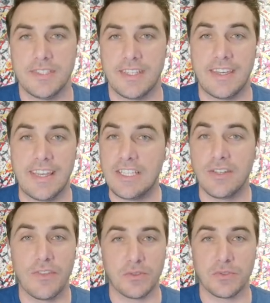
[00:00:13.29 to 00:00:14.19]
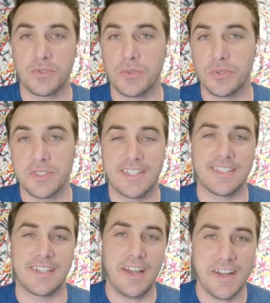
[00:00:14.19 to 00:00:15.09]
And each of those tools has a
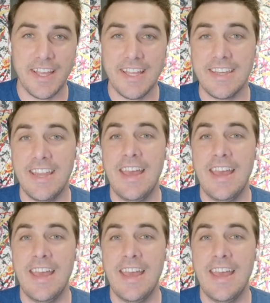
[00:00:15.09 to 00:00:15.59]
login,